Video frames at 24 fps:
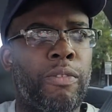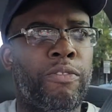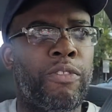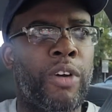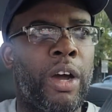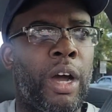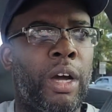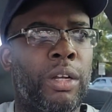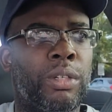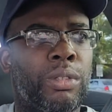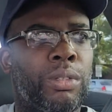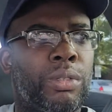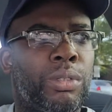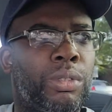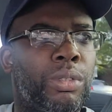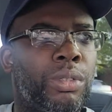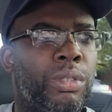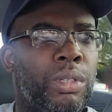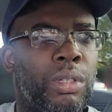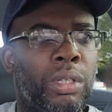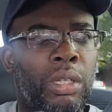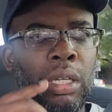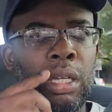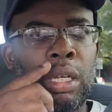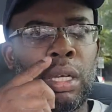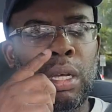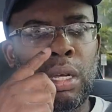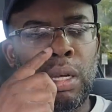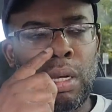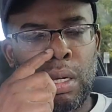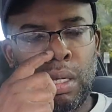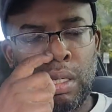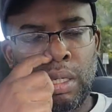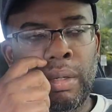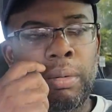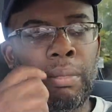father,
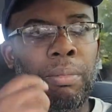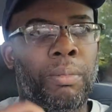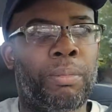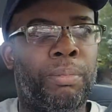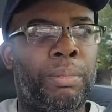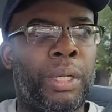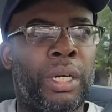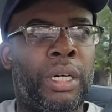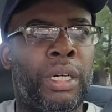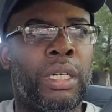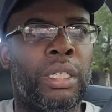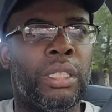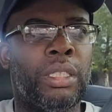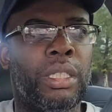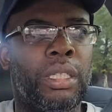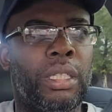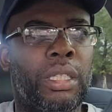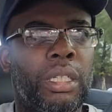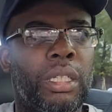but